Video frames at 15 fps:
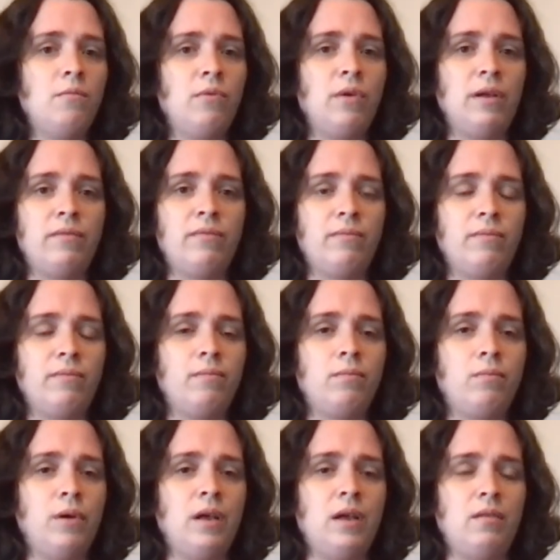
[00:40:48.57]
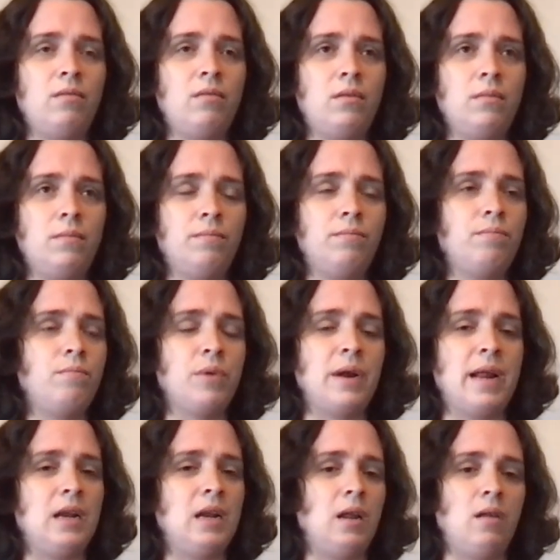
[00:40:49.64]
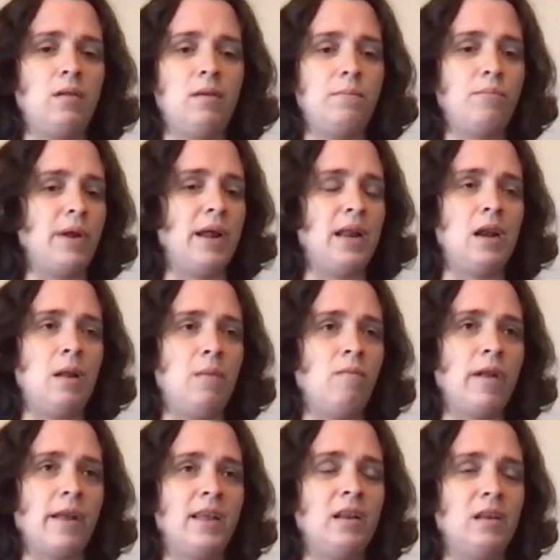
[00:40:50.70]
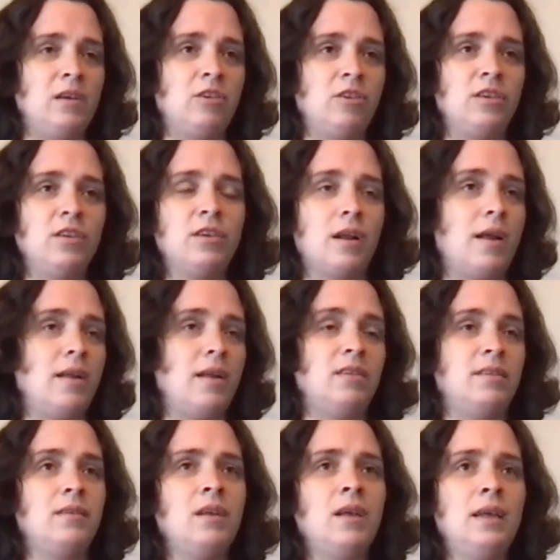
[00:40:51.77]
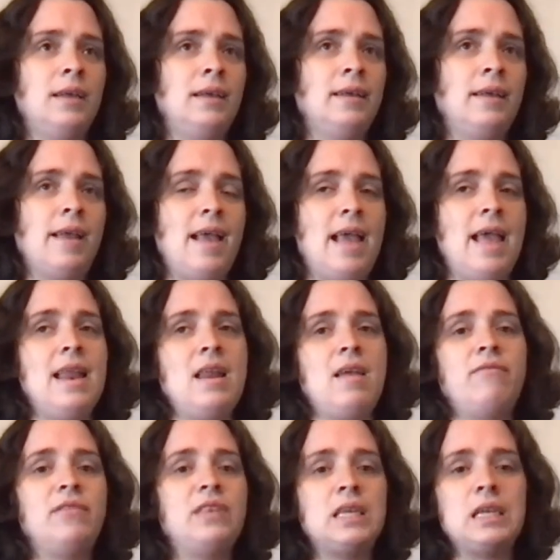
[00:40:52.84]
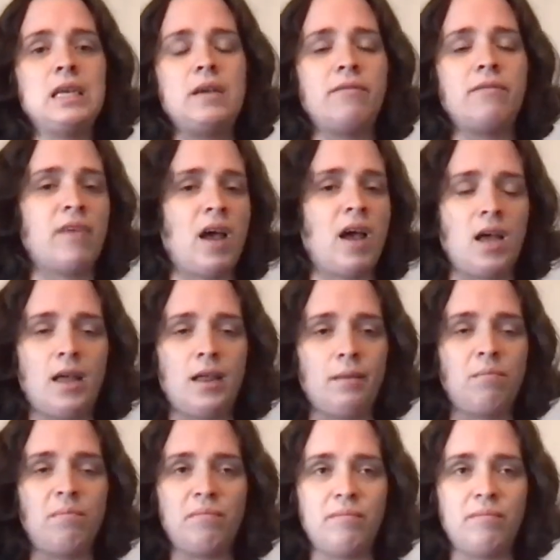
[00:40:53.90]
With branding and brand name recognition, could I just NFTify